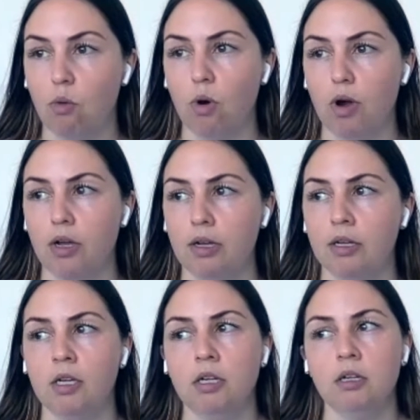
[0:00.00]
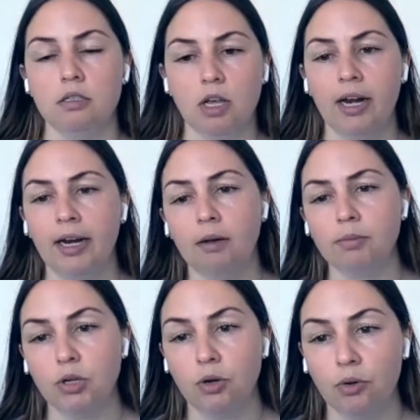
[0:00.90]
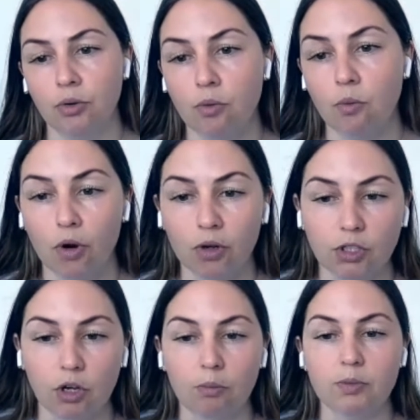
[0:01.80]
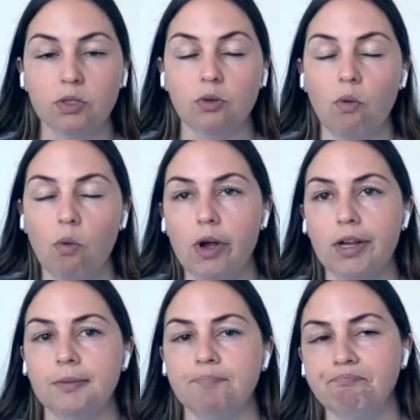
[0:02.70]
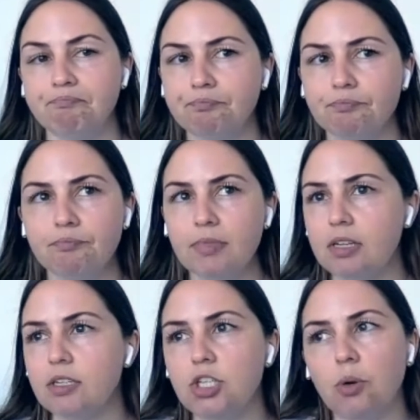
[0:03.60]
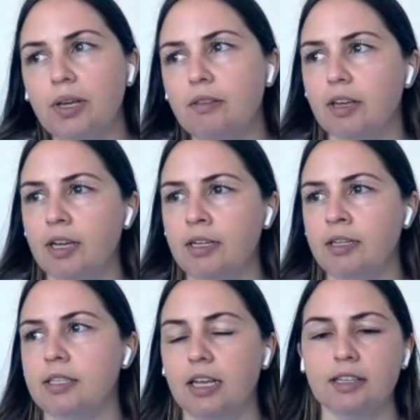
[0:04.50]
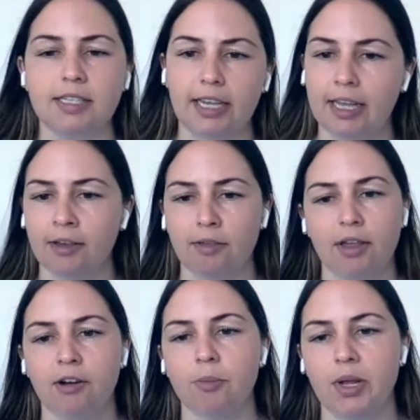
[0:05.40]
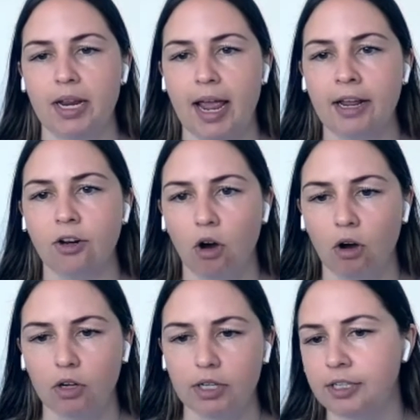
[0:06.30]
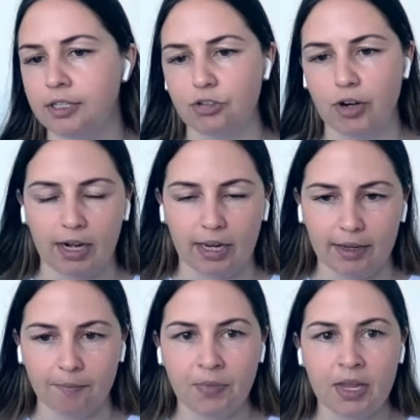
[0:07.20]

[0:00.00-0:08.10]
or signing up to workshops or doing things, getting therapy ad hoc in Australia,